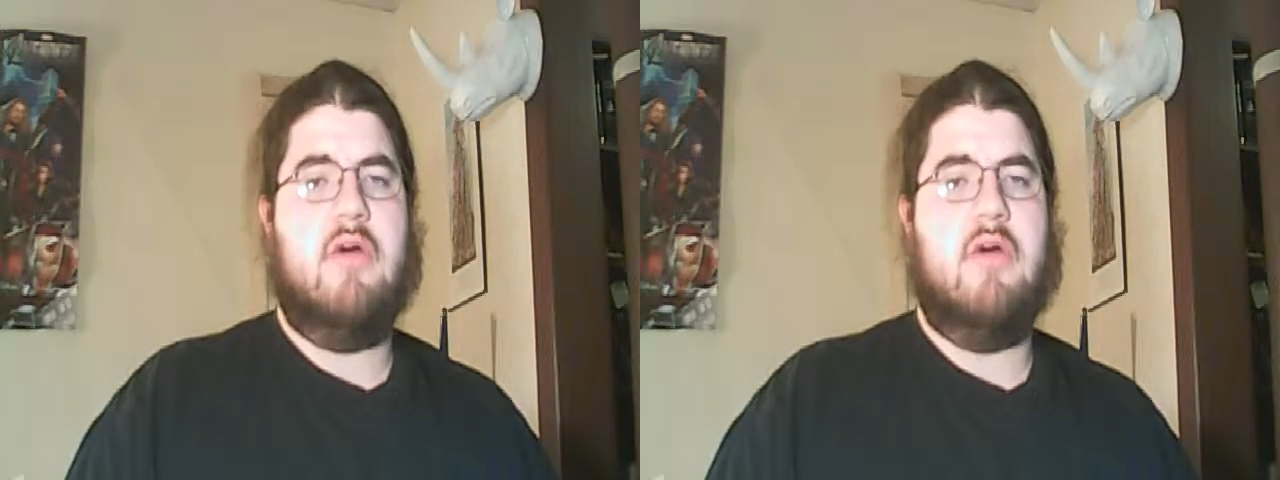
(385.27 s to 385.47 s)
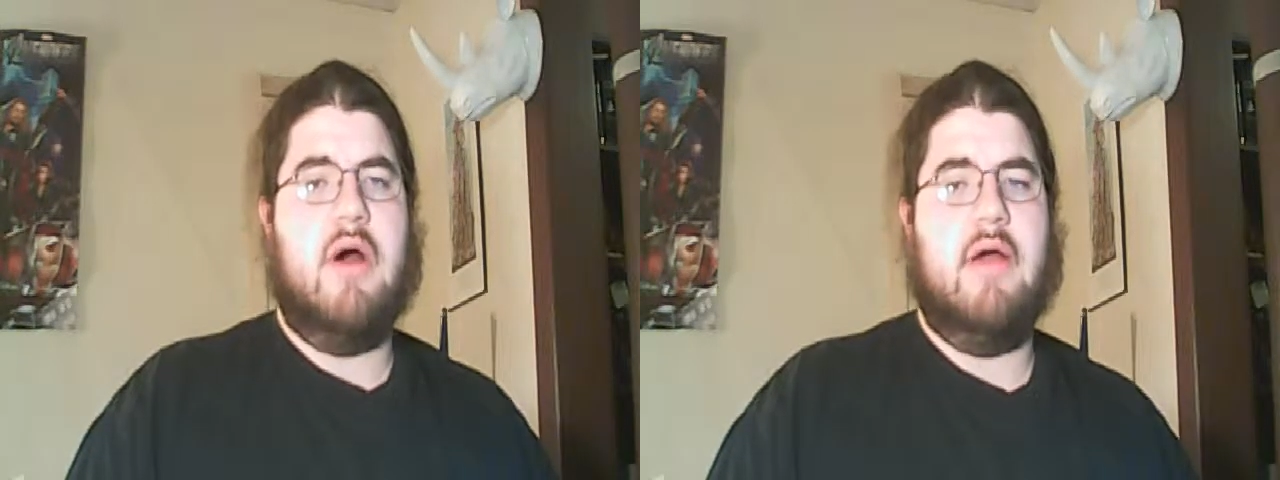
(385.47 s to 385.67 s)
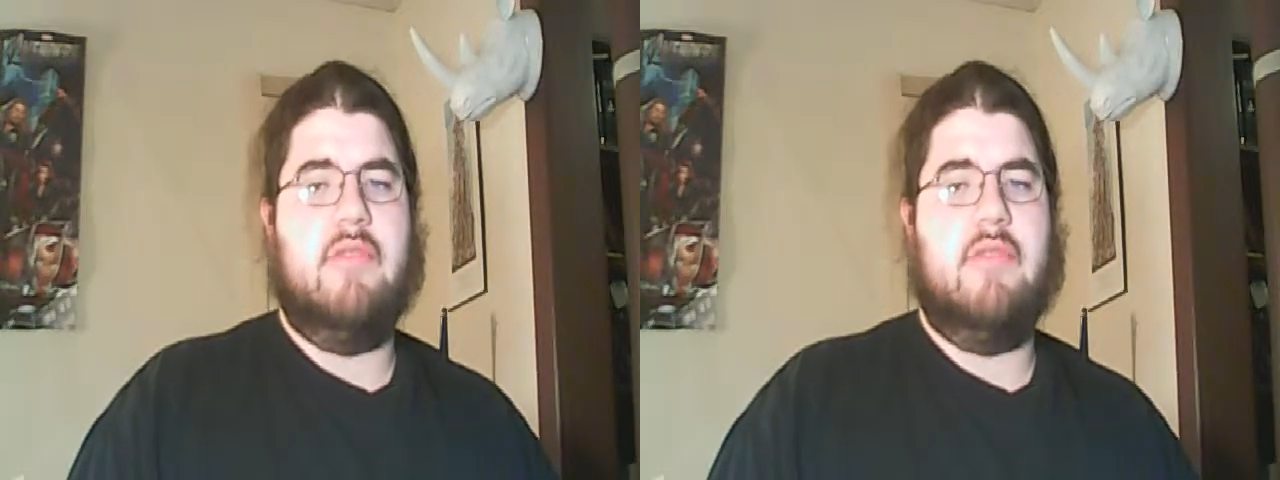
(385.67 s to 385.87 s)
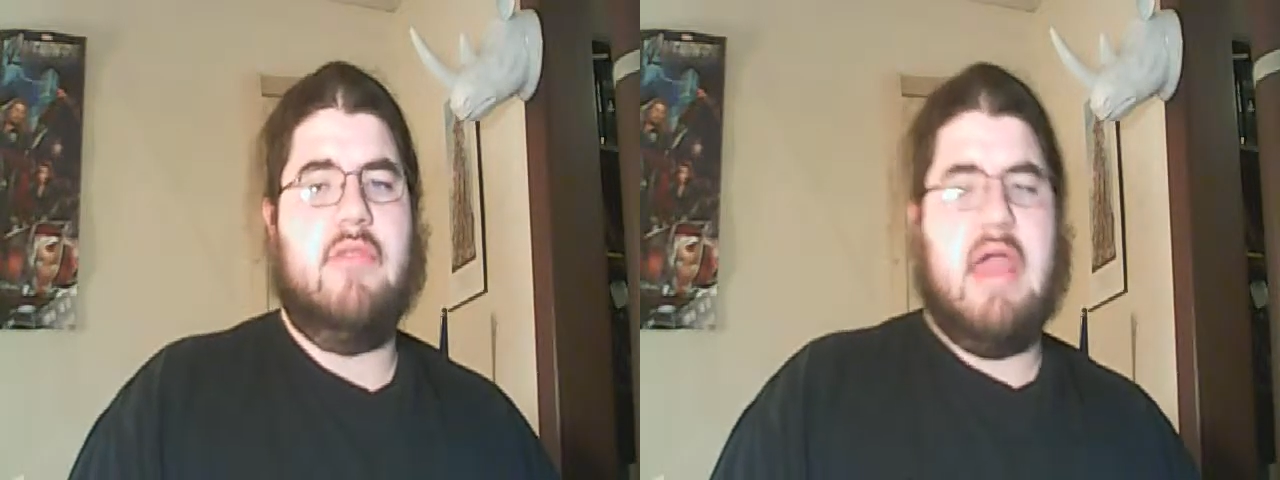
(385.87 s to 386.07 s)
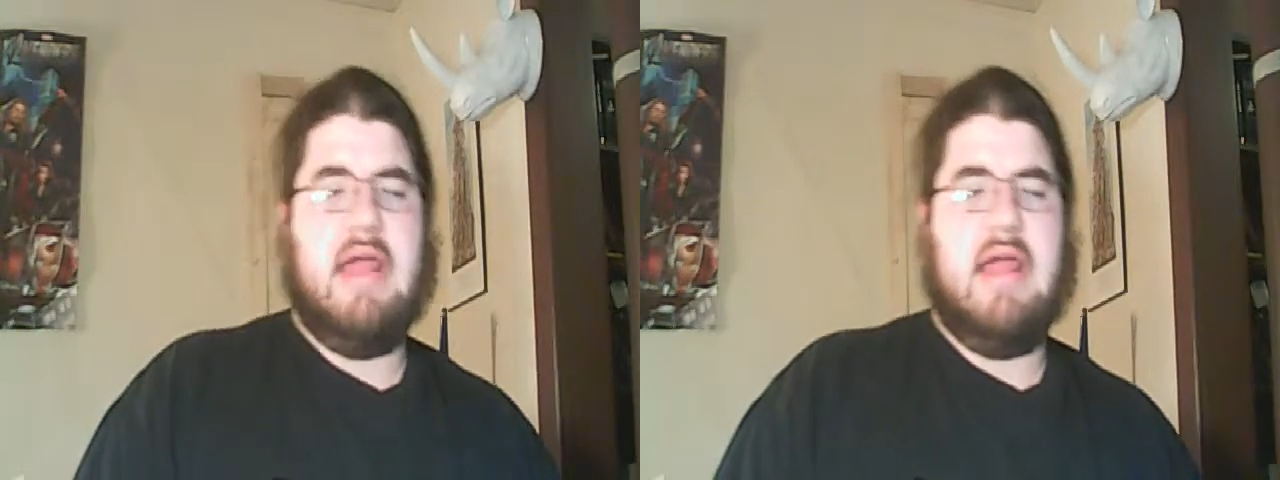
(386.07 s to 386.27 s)

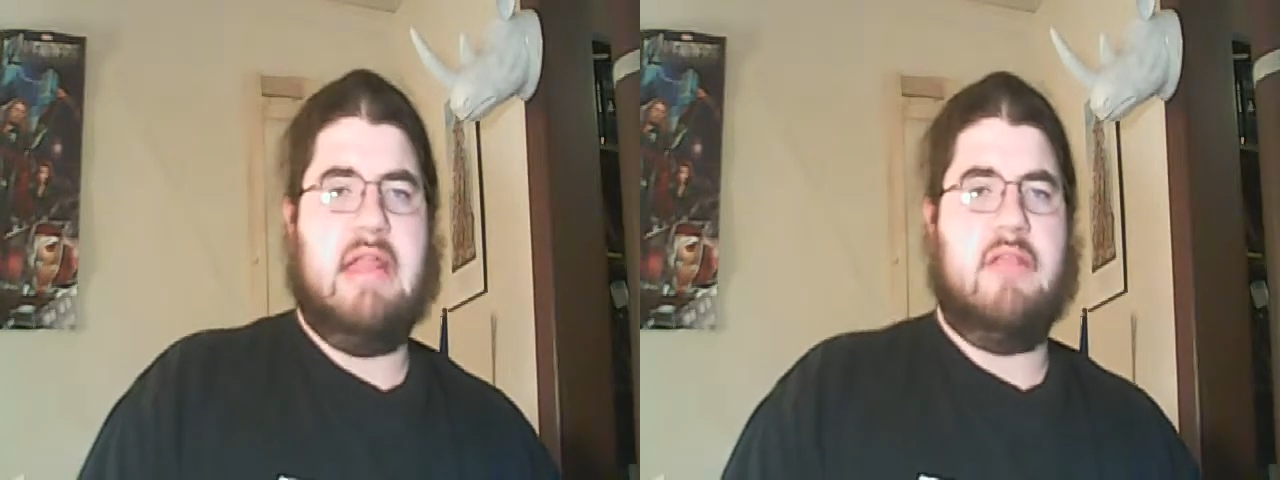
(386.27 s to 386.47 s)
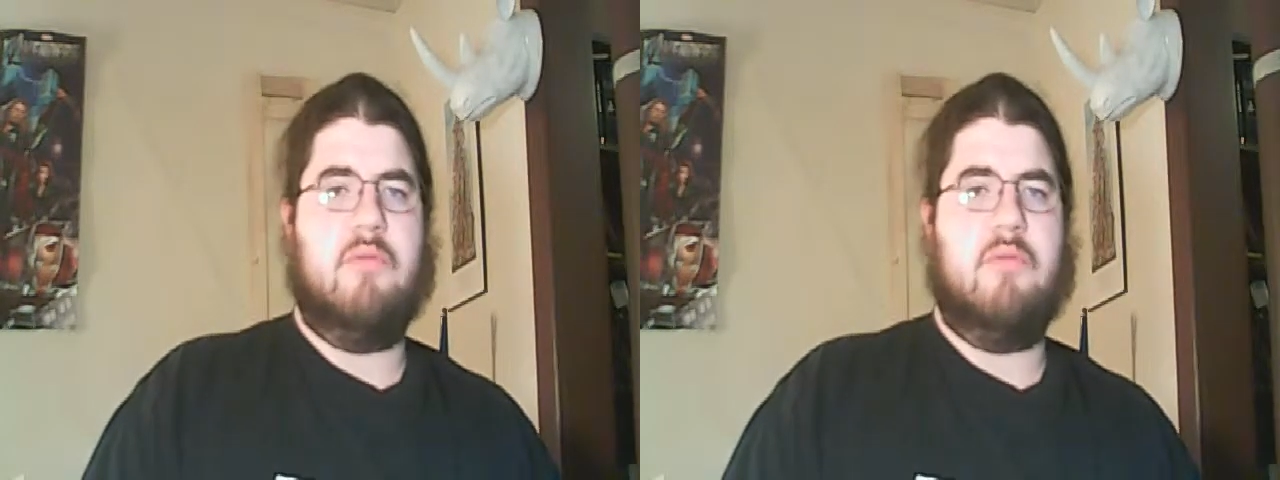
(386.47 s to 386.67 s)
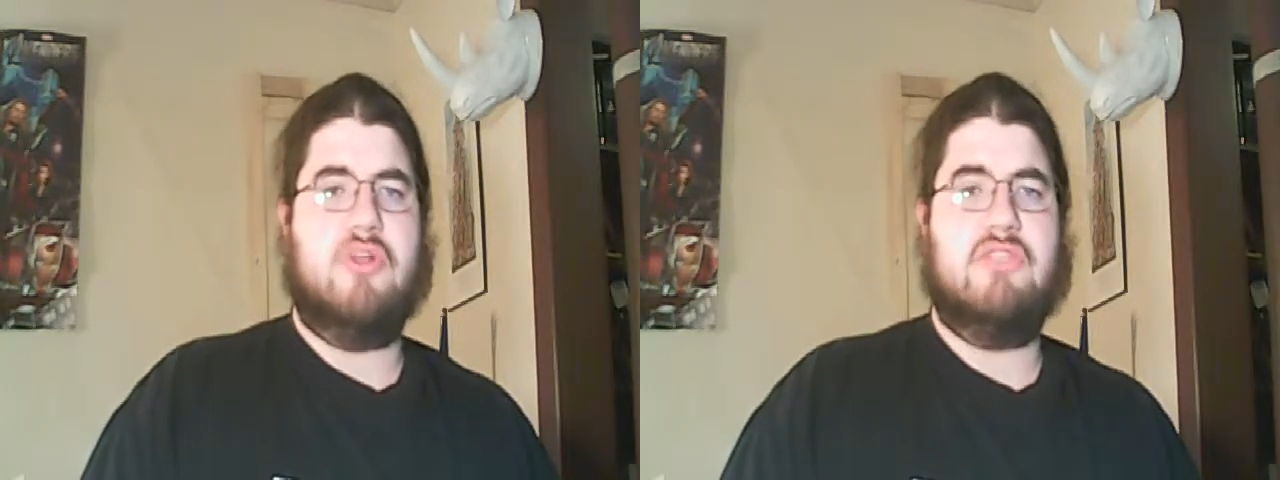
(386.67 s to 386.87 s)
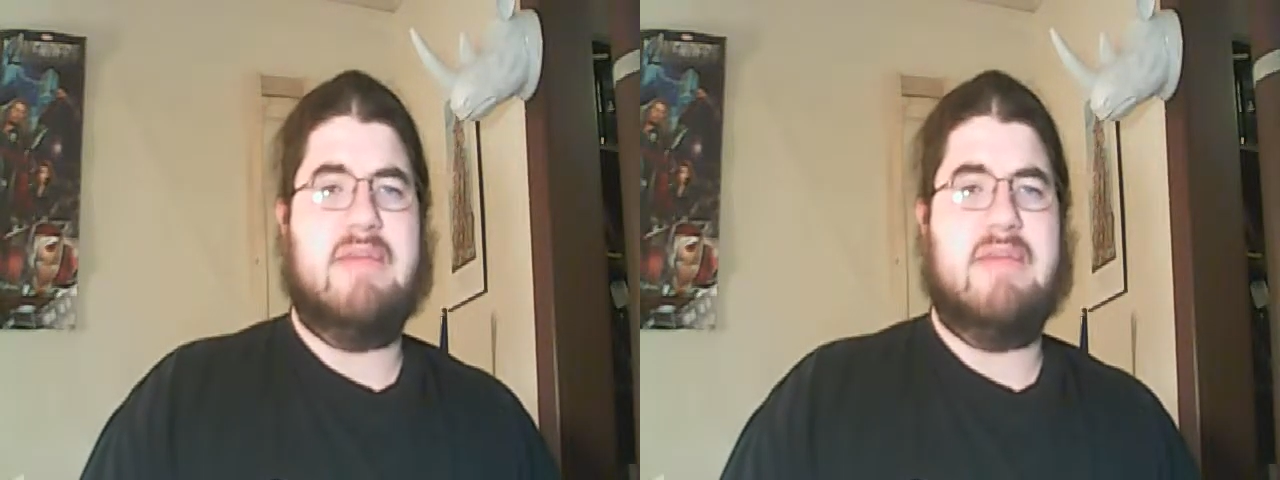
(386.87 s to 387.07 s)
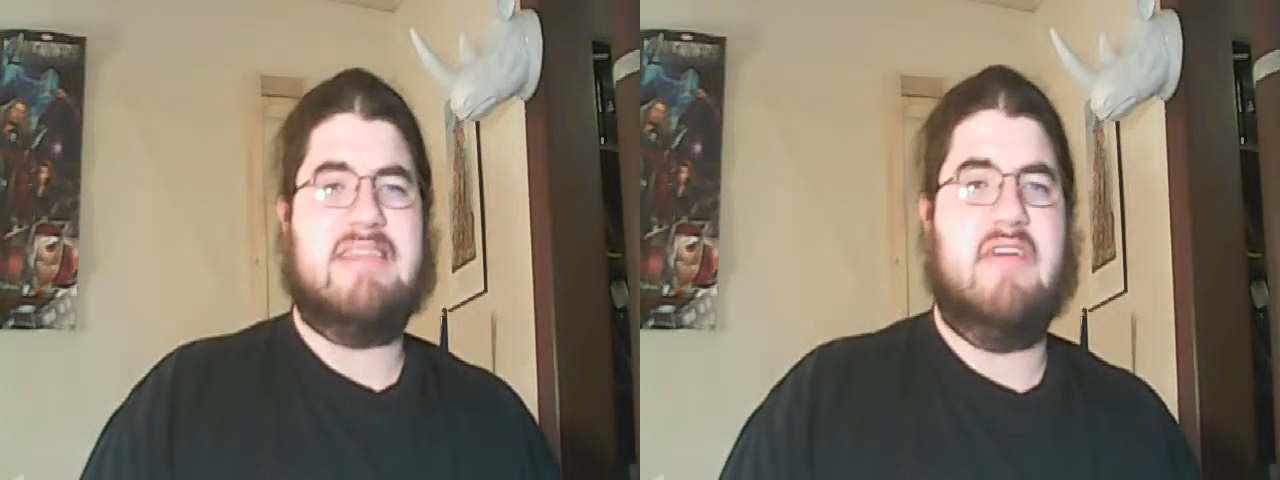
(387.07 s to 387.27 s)
And I need to
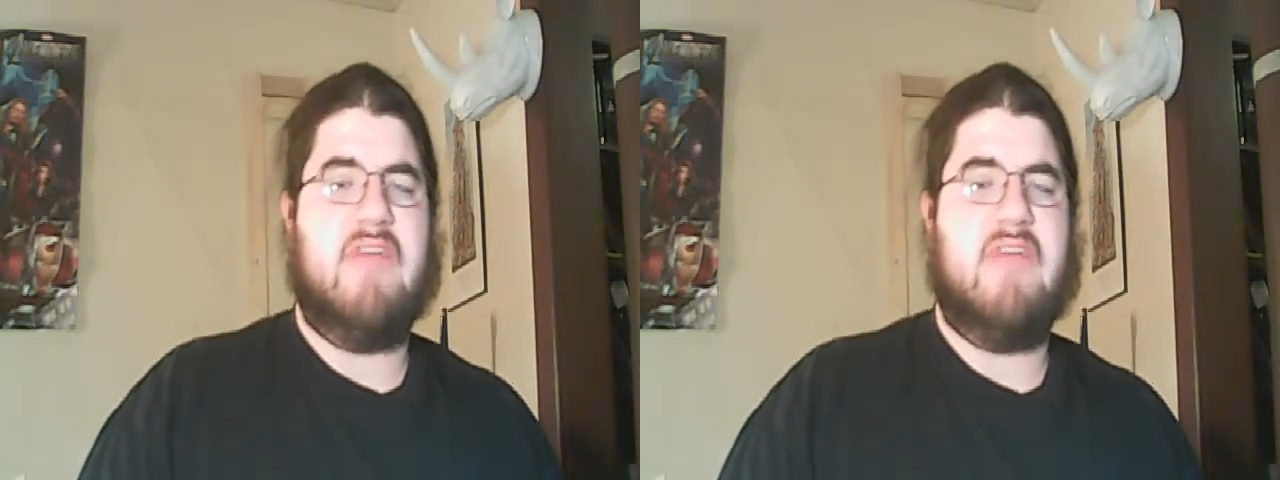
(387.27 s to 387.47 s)
purchase myself